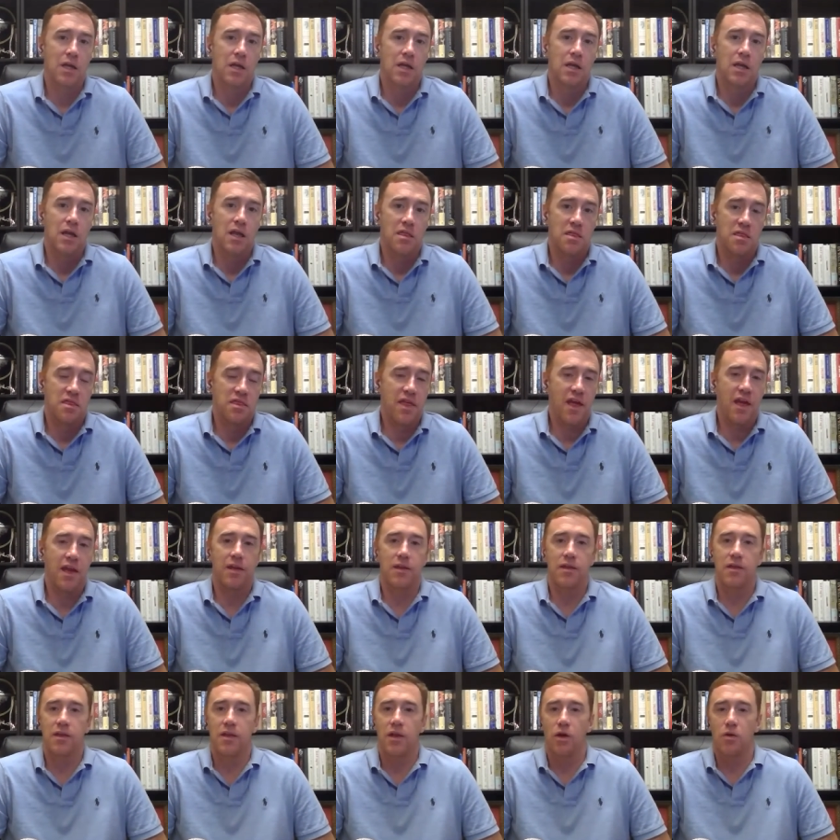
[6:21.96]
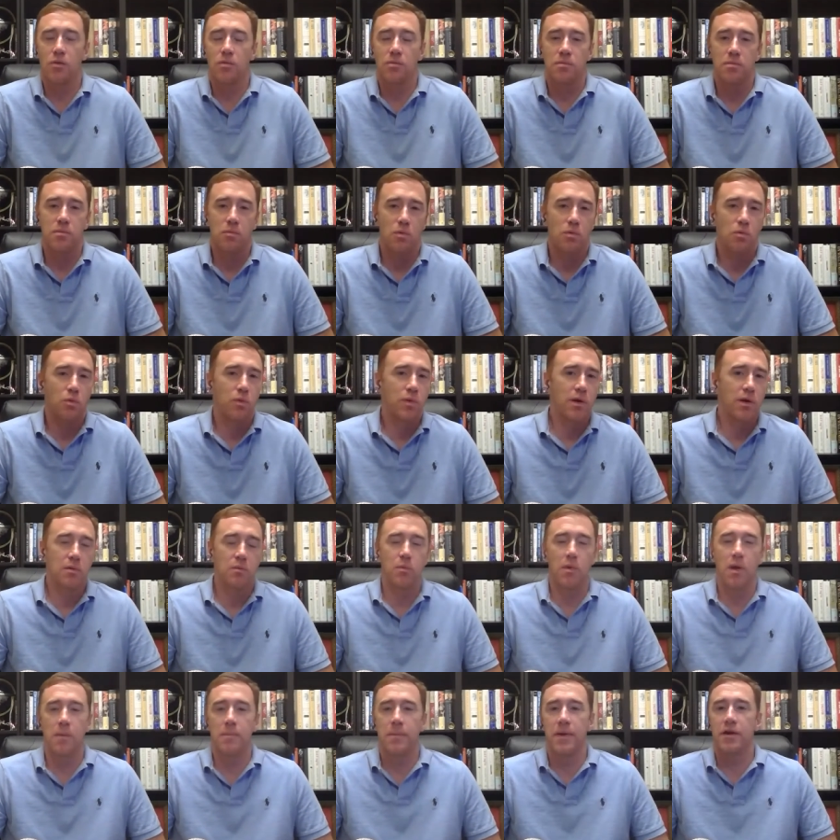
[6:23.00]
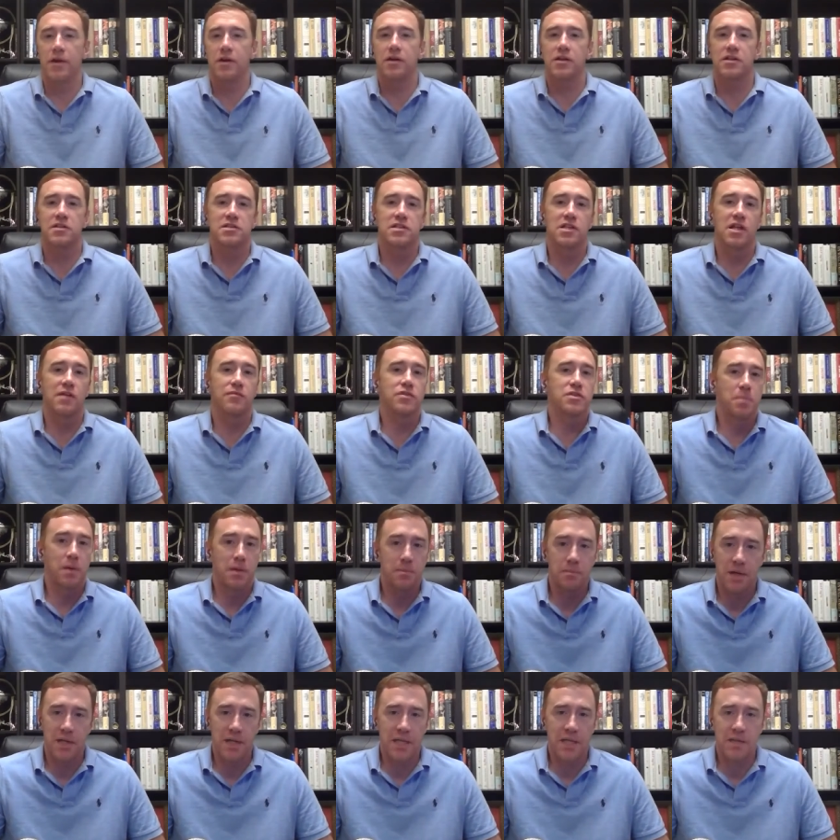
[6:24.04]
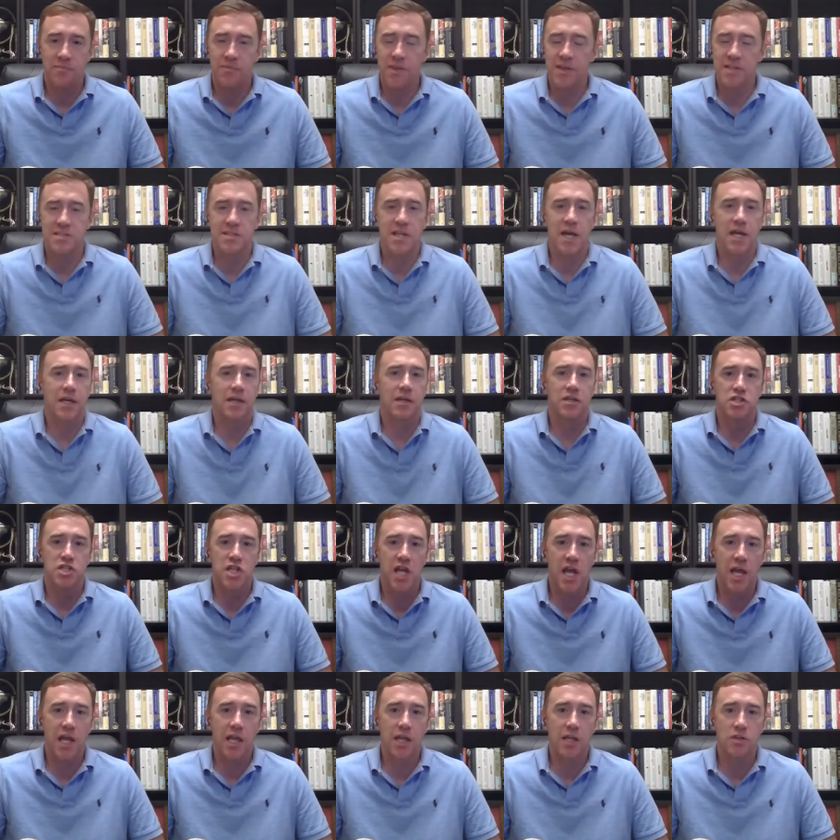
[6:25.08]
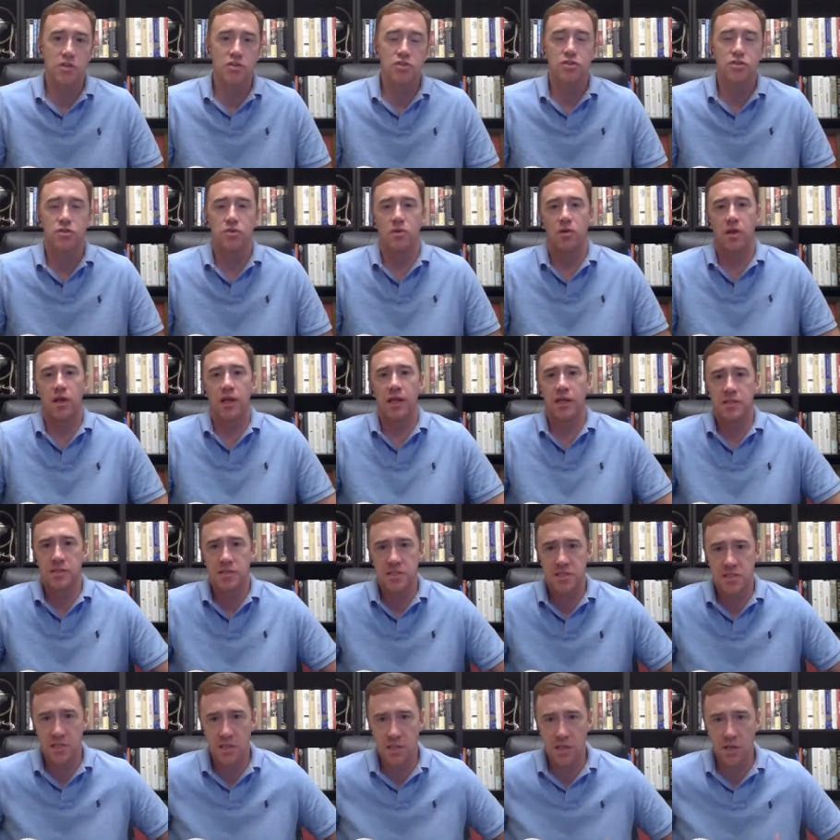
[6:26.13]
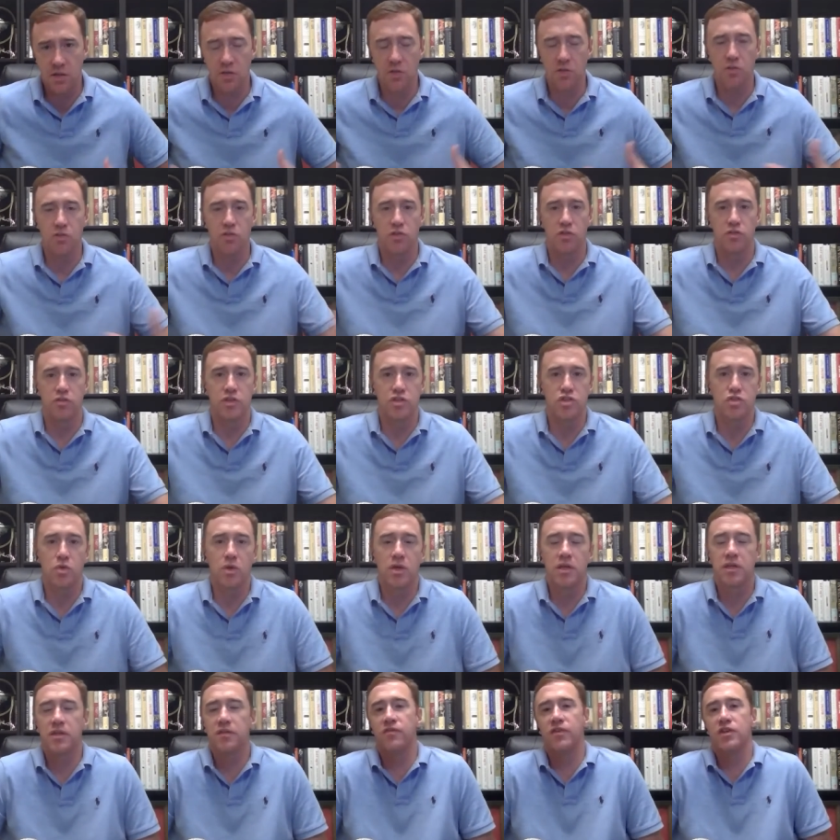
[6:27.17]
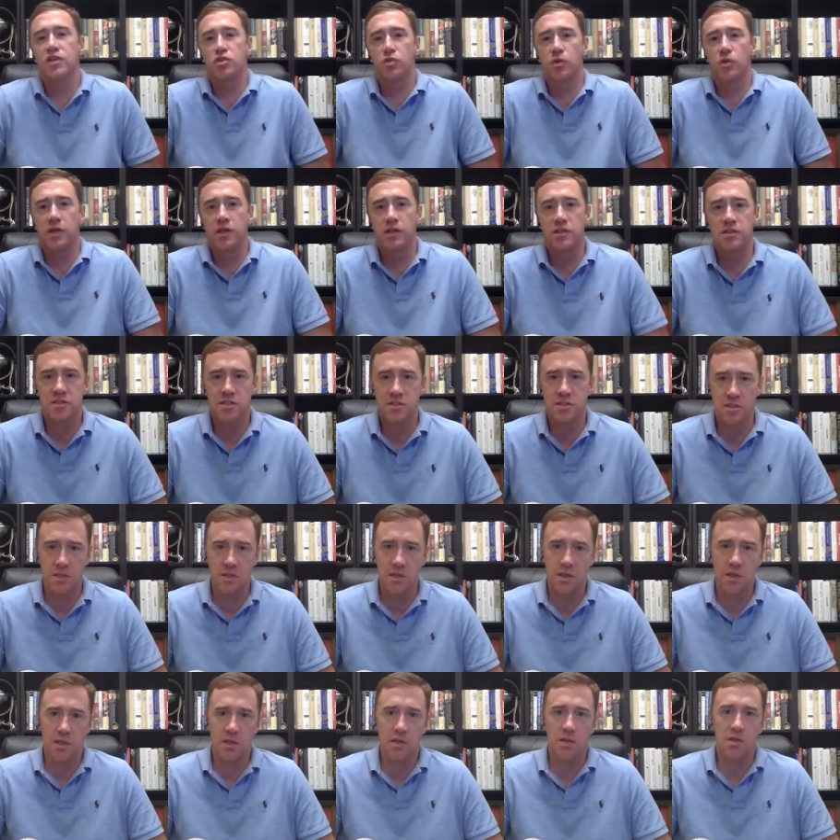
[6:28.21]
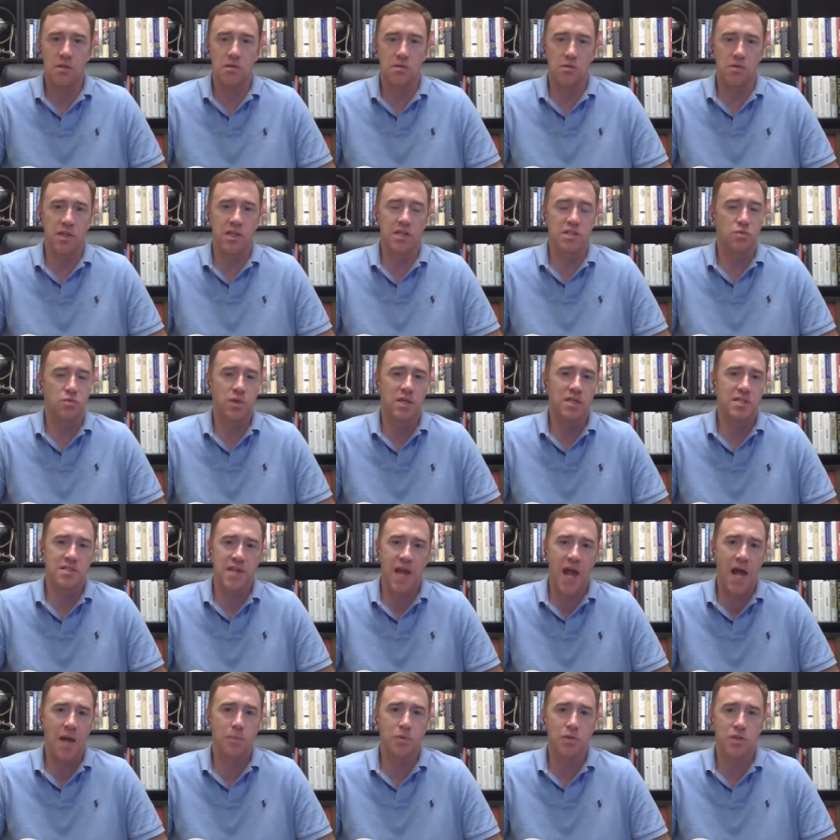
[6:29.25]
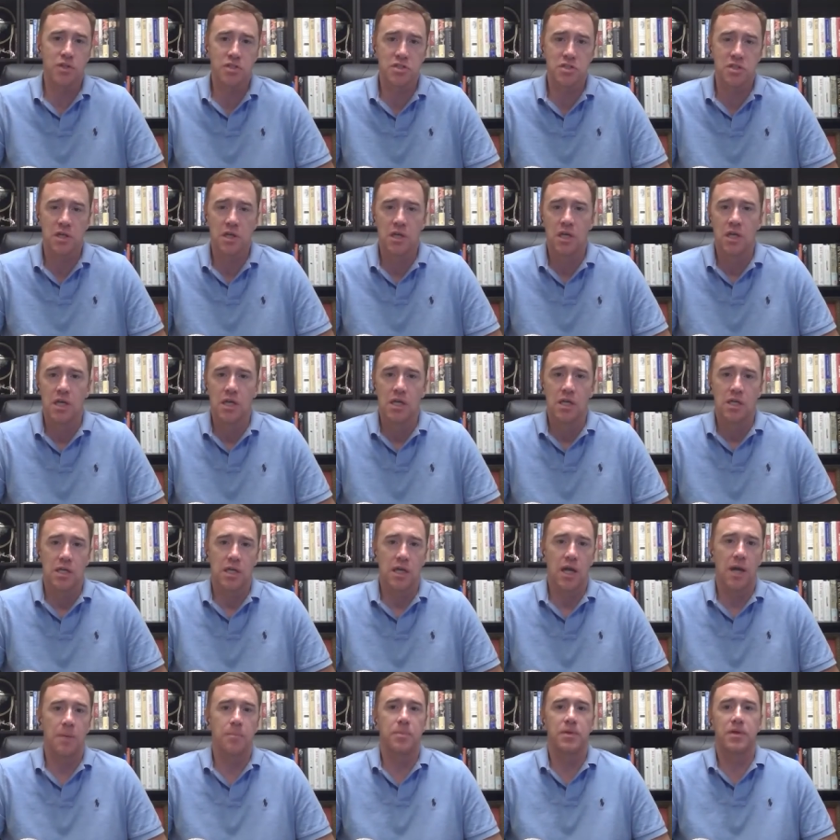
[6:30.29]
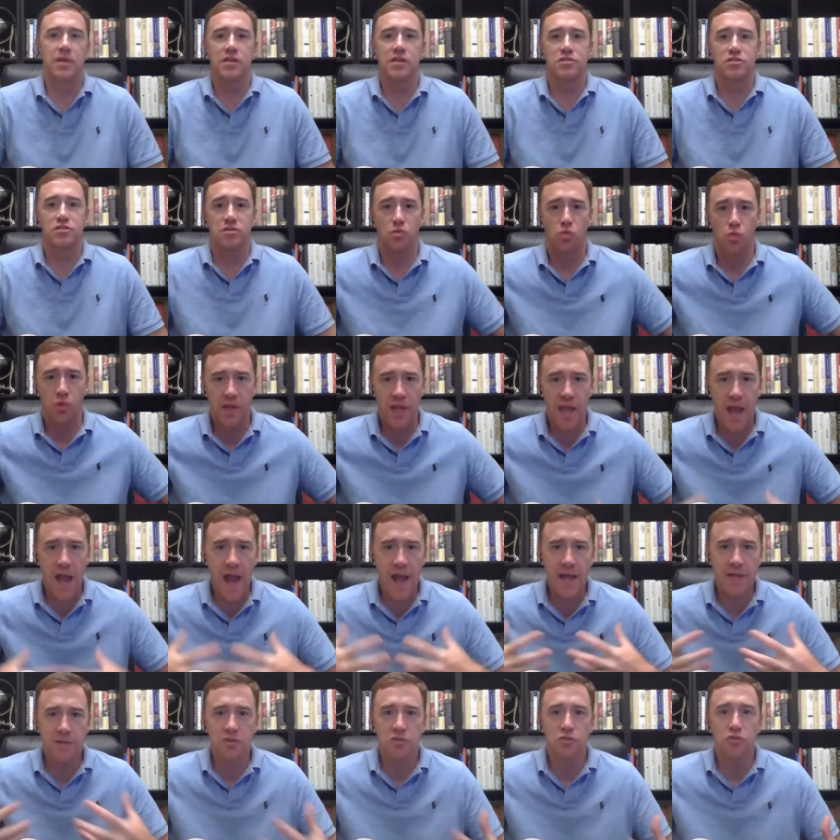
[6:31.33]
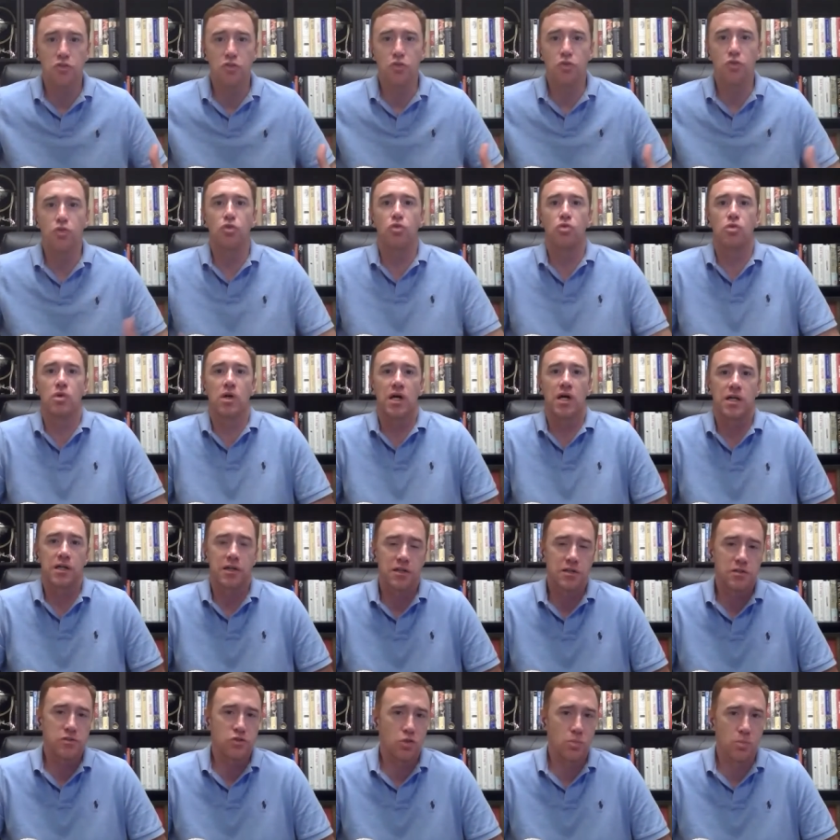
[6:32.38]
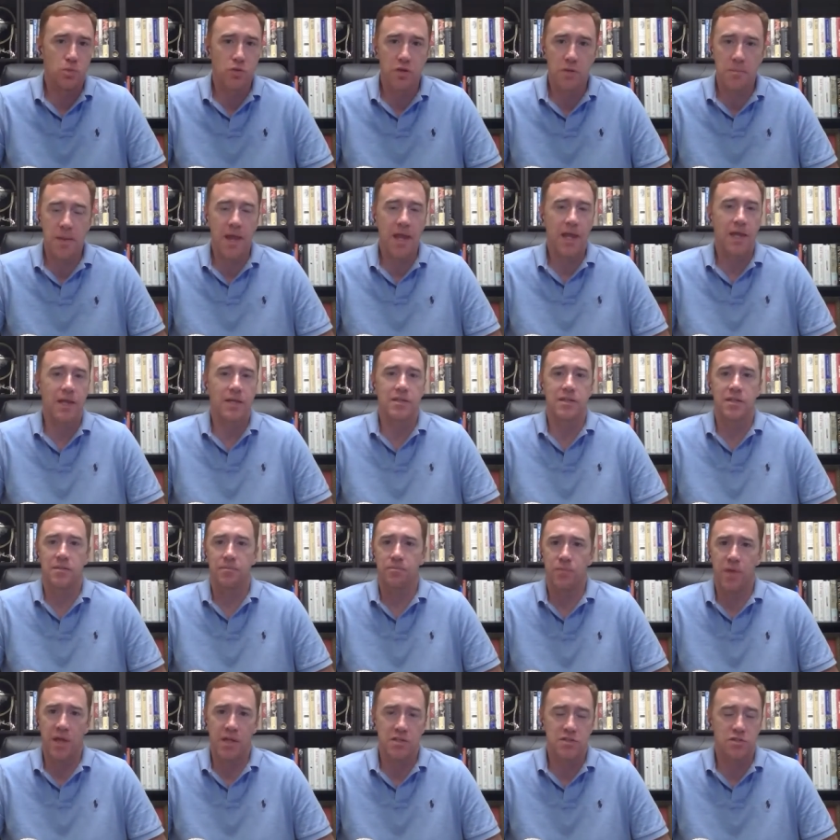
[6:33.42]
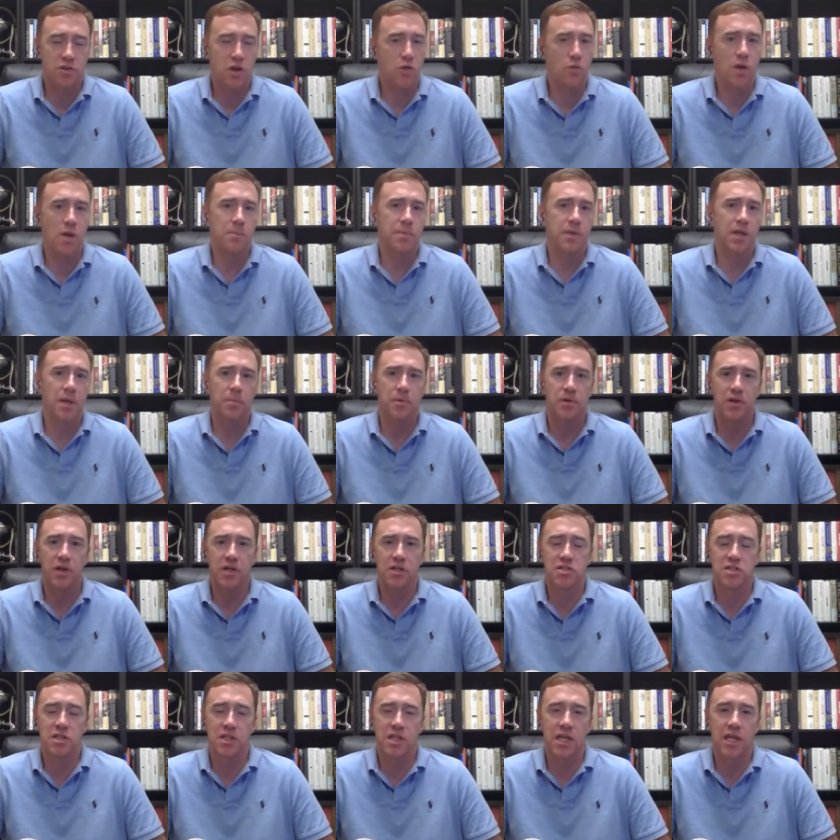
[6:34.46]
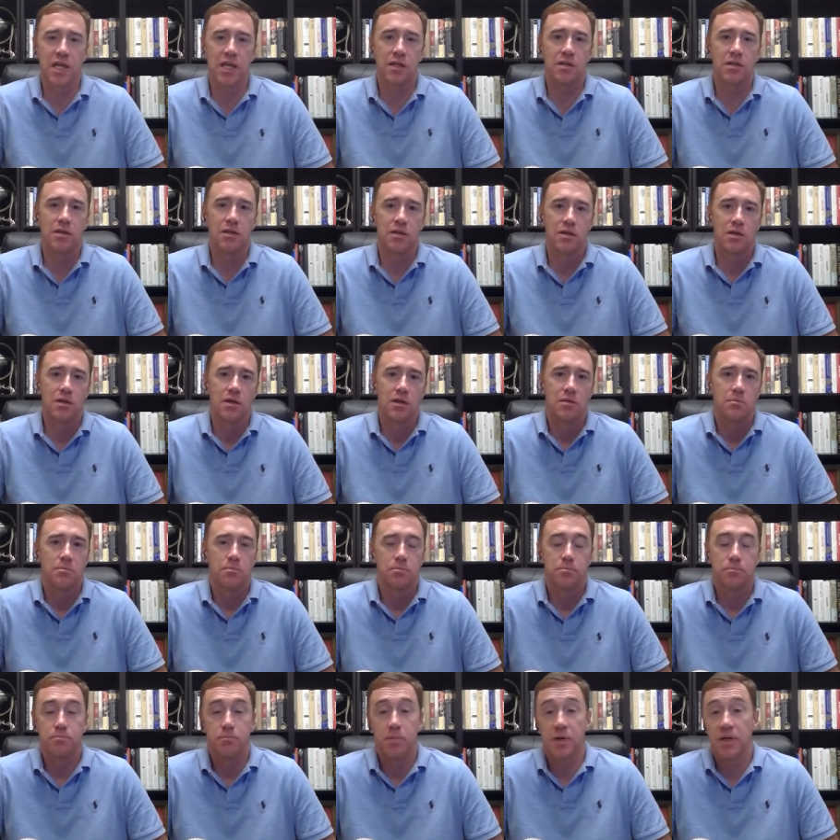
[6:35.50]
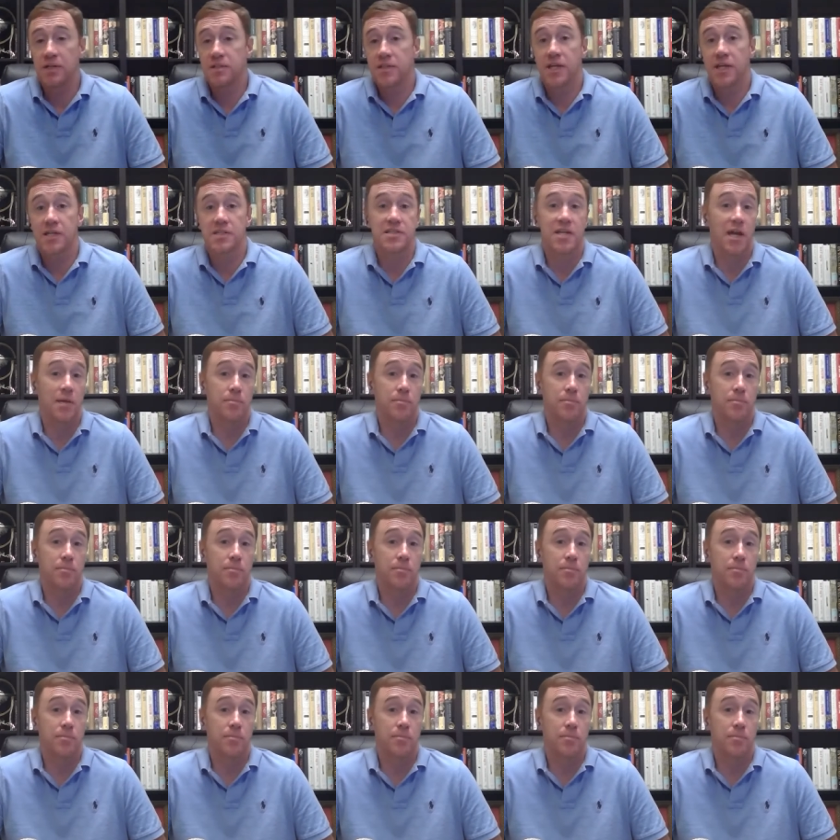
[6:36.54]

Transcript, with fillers: They, you know, Americans love to spend money. That's not going to change. It's, you know, the, the trend eventually gets uh, gets reestablished. Companies react to uh, consumer demand and, and start ramping up production again, but it takes time.